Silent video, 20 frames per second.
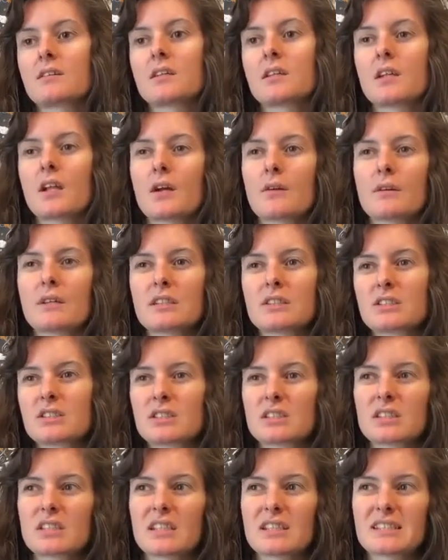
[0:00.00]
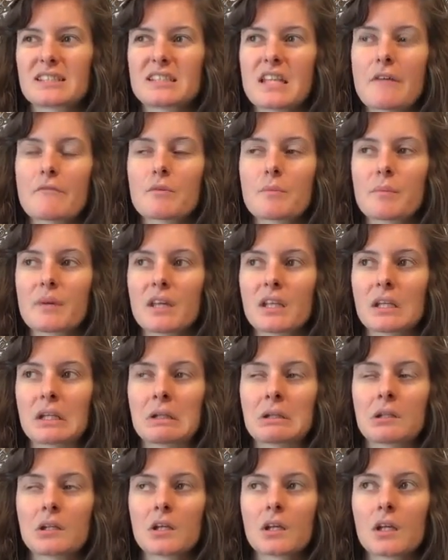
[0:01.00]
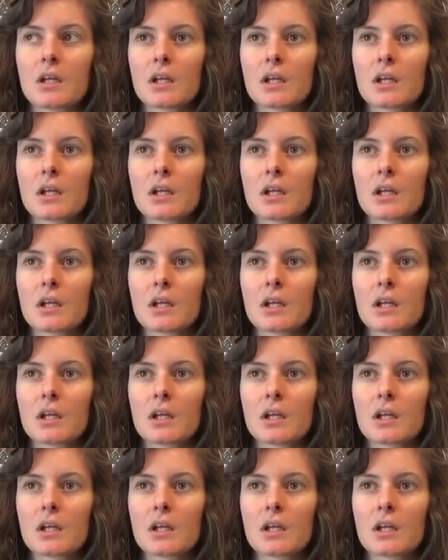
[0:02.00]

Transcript: You know, it's never been,